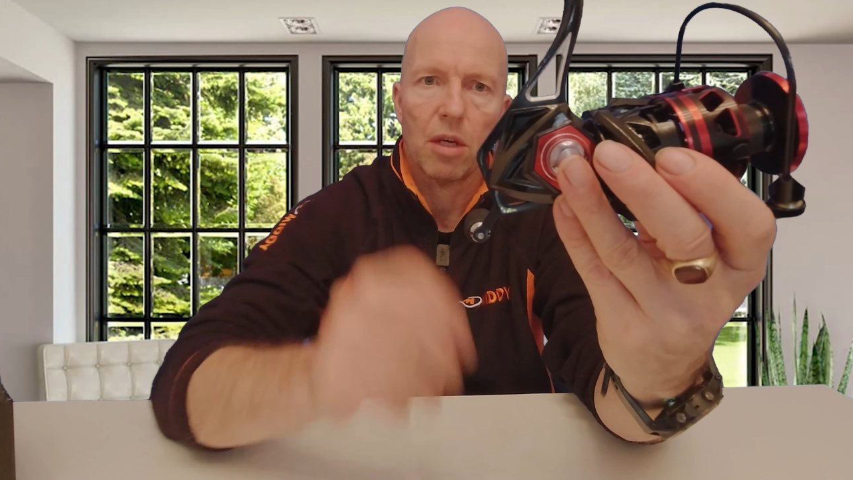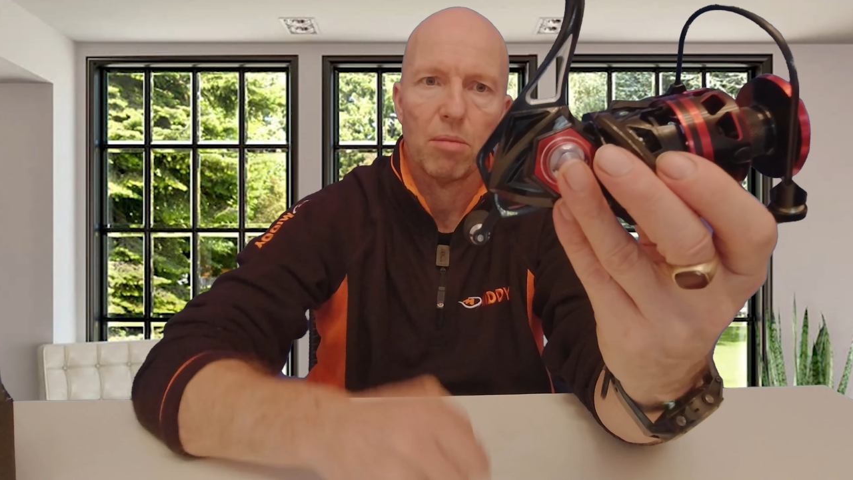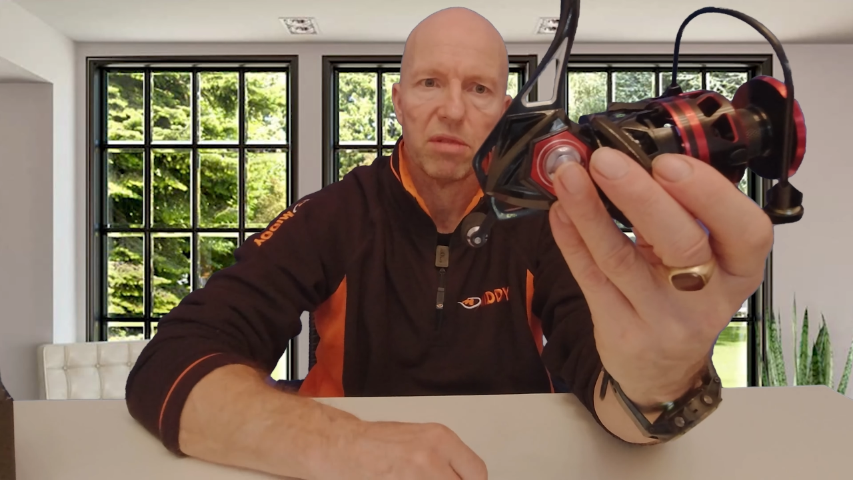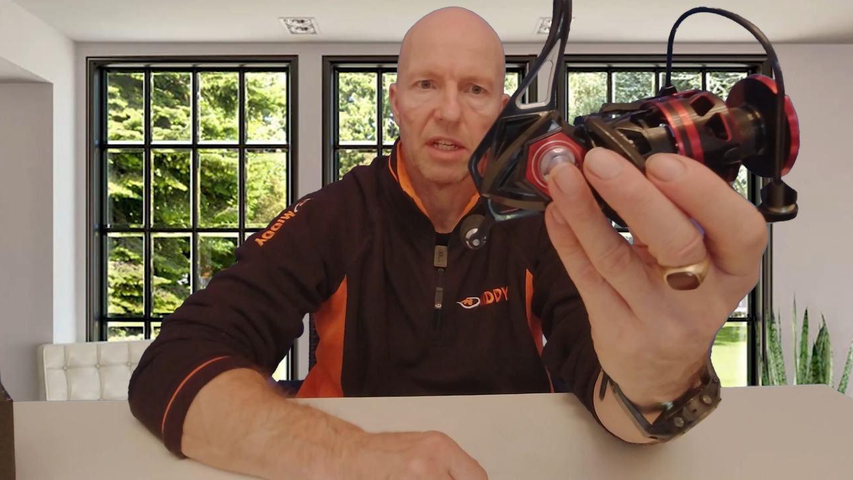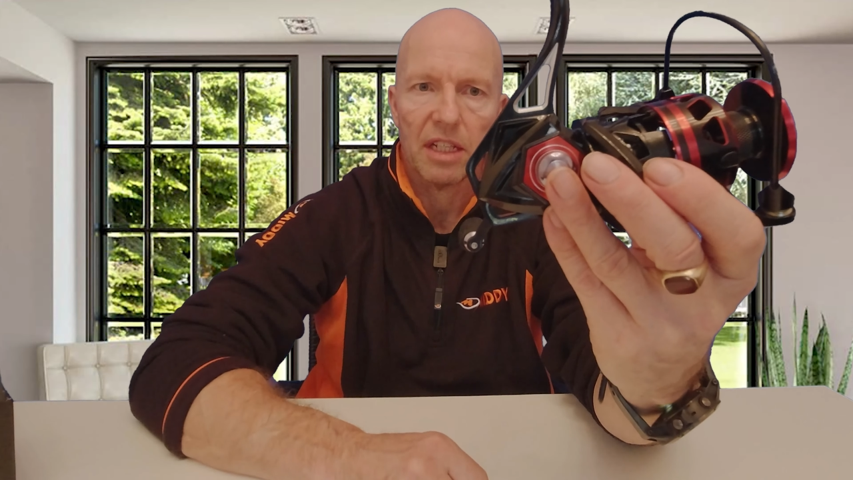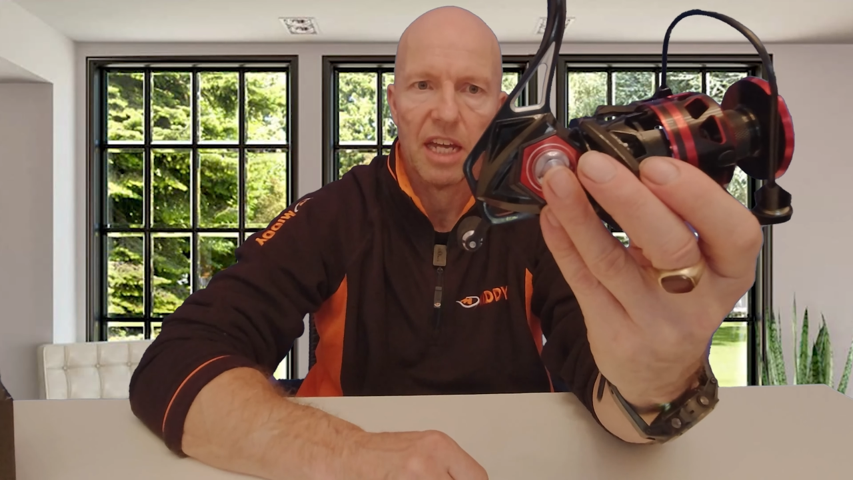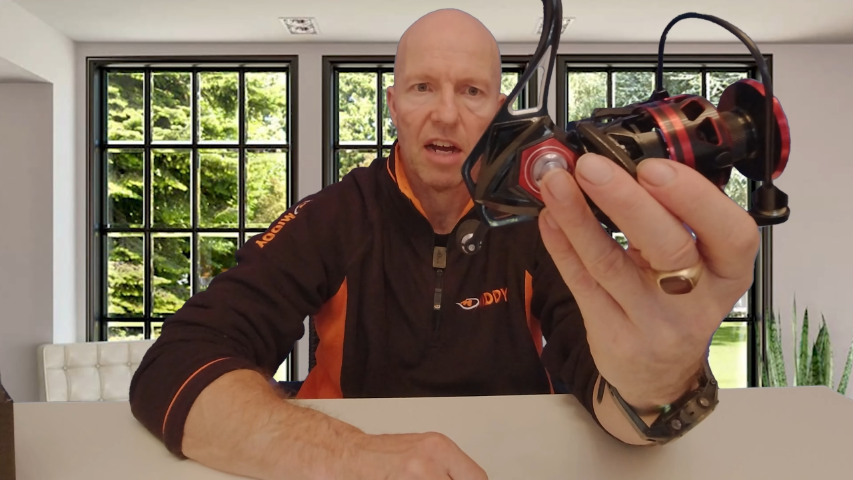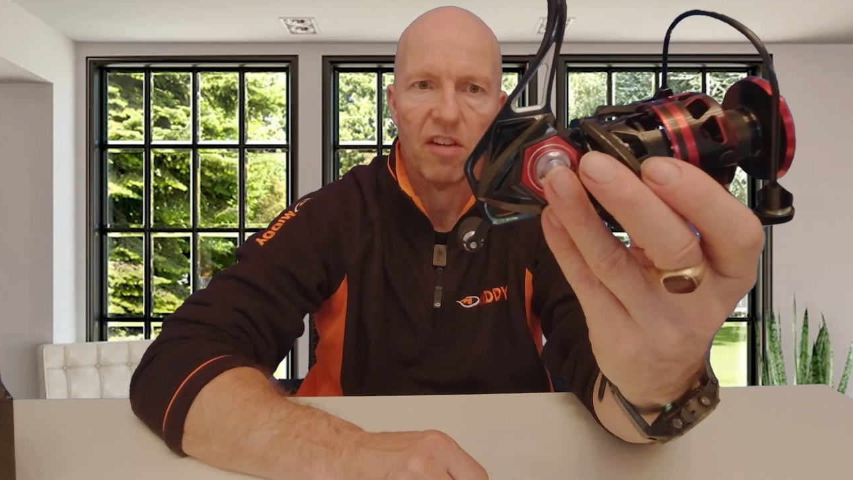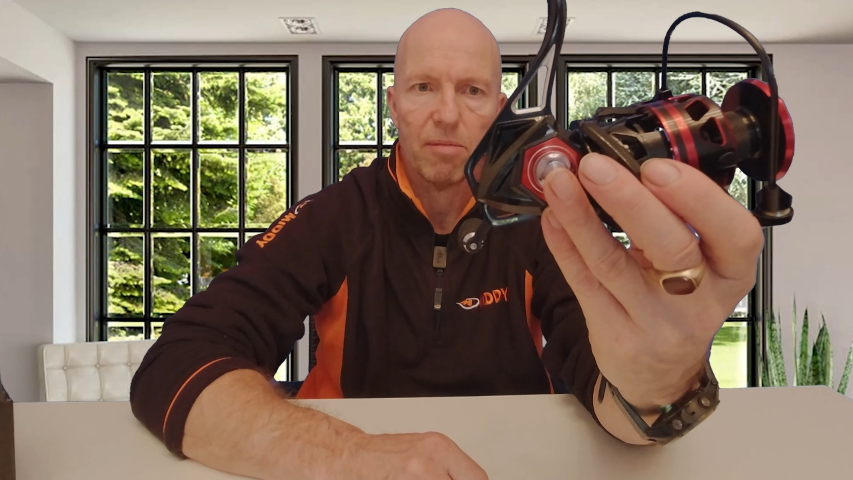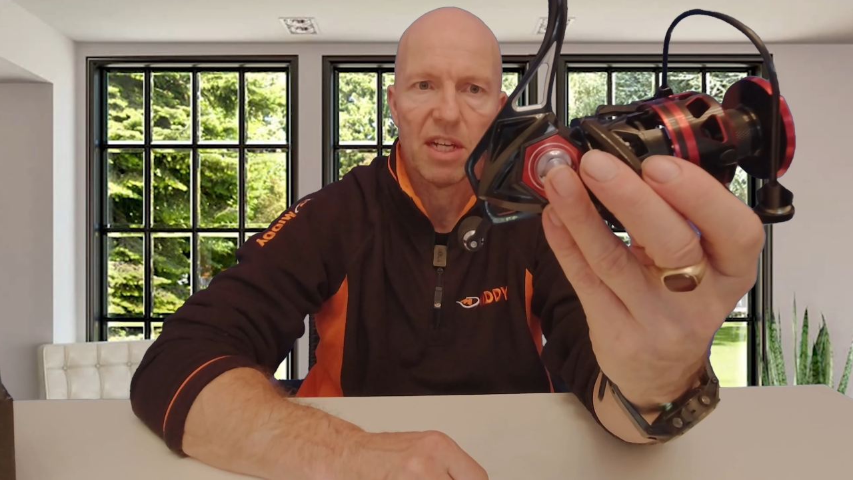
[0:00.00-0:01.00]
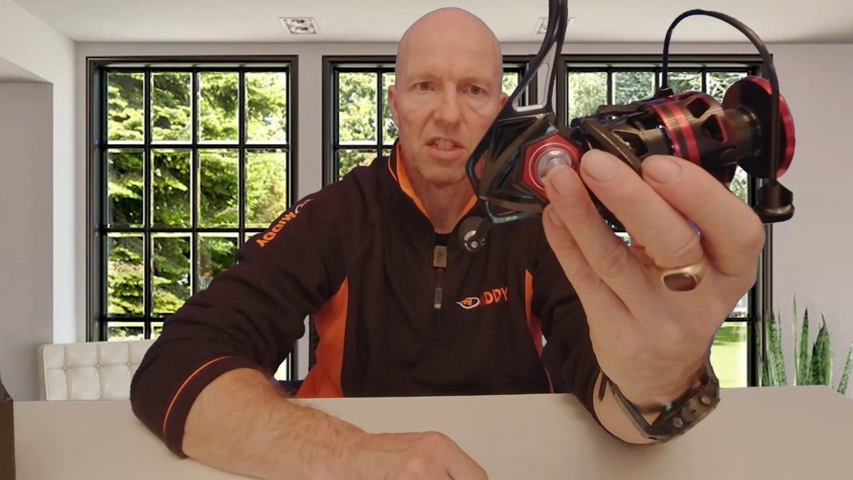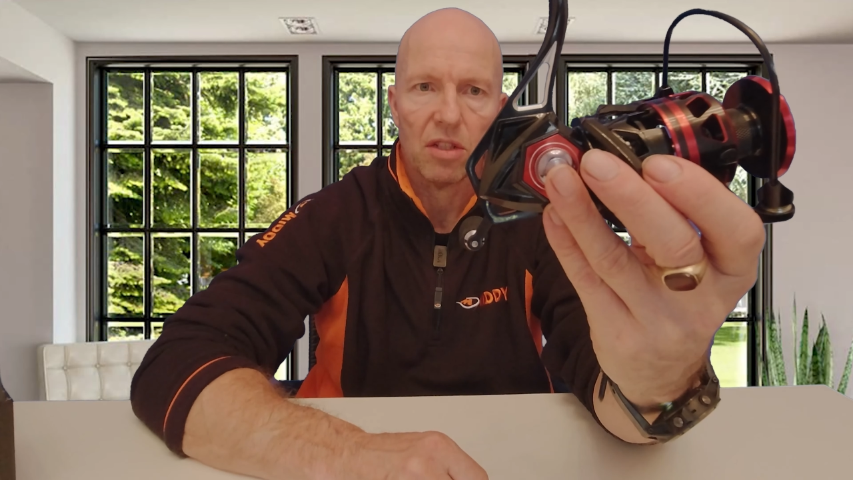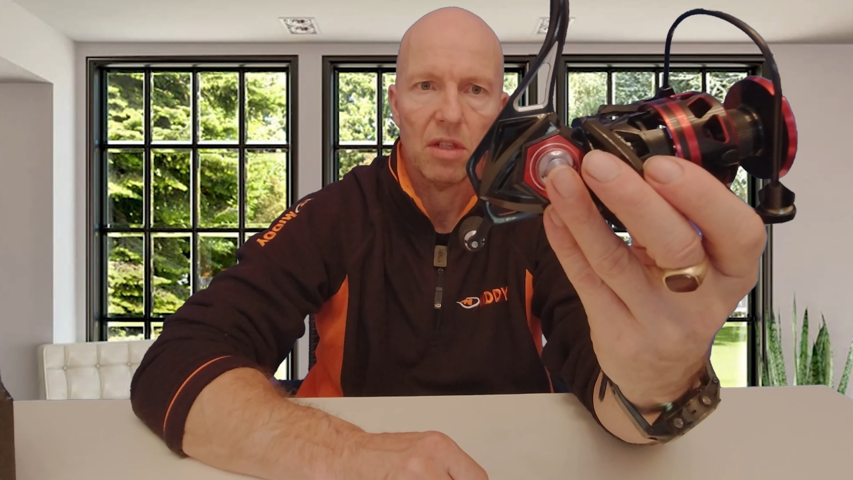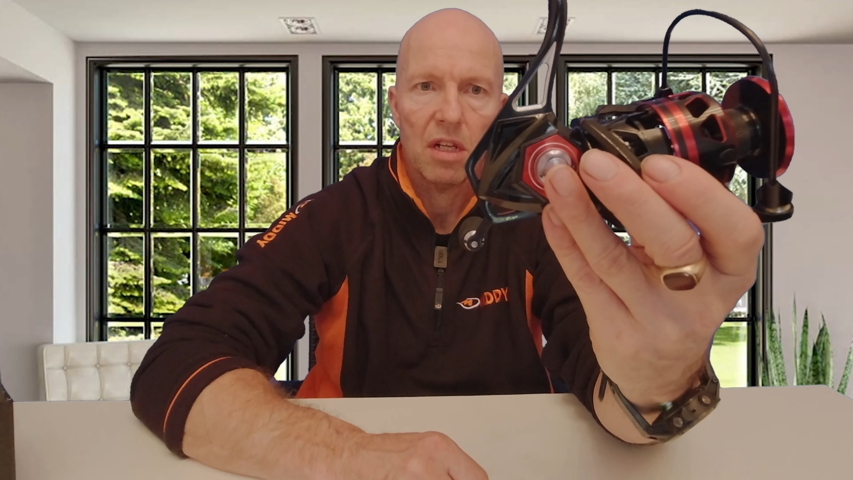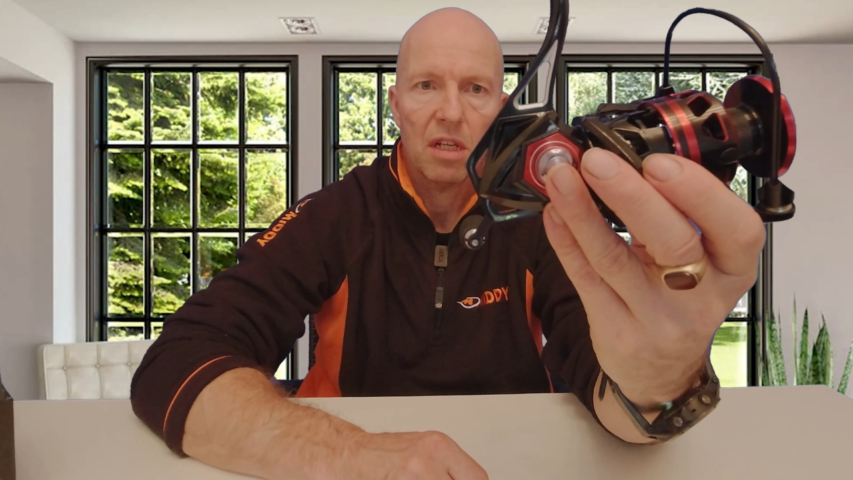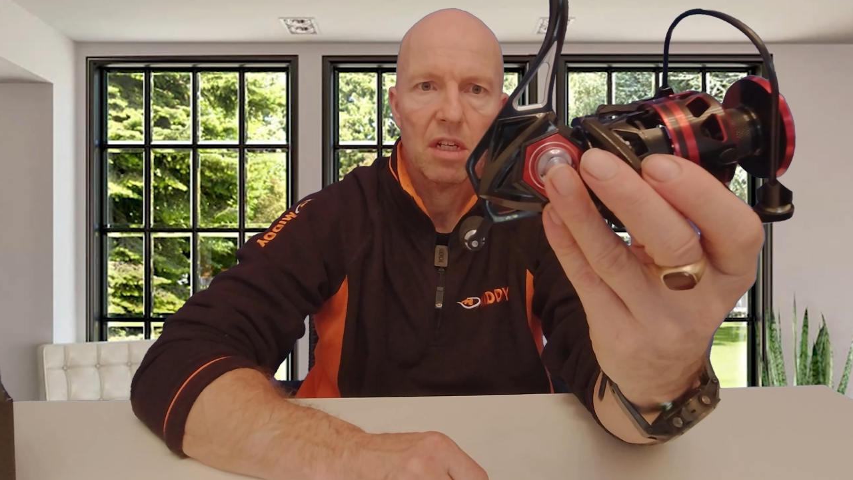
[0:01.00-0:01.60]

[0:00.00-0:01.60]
completely out of metal